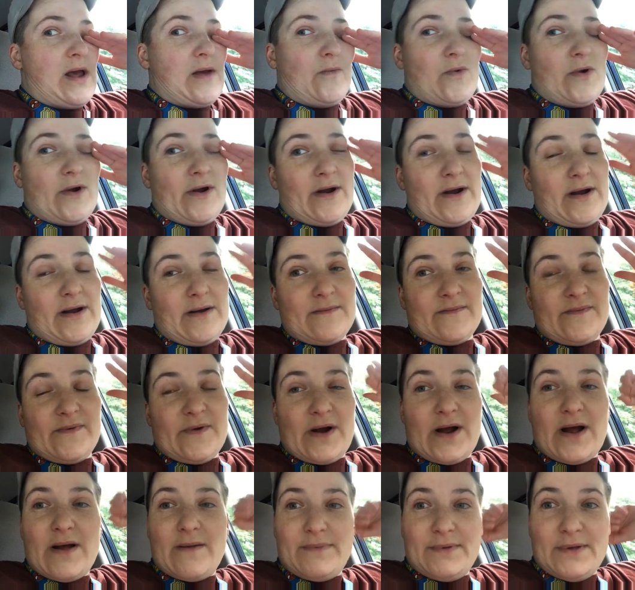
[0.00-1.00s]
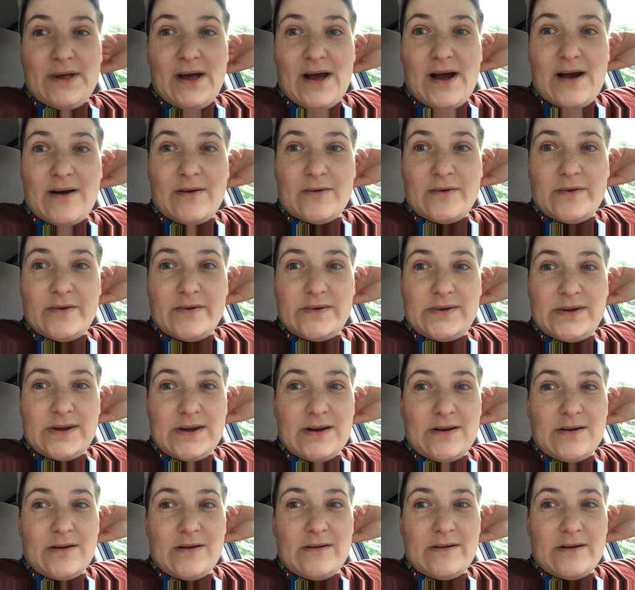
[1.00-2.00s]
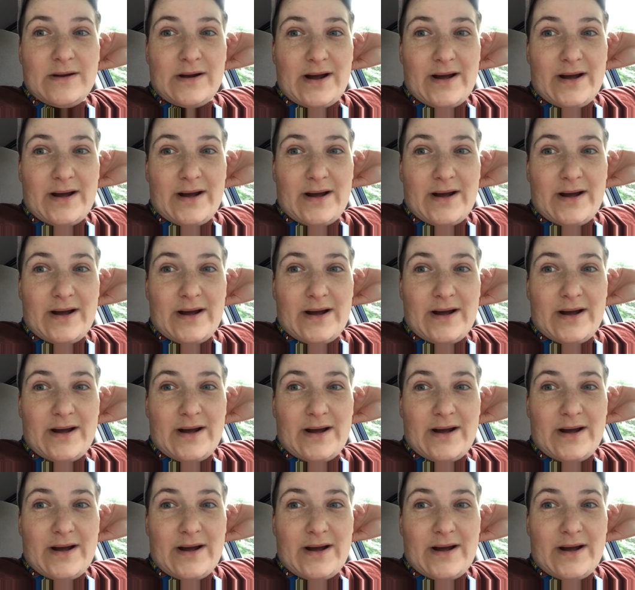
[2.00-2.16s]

and wearing them for a couple hours here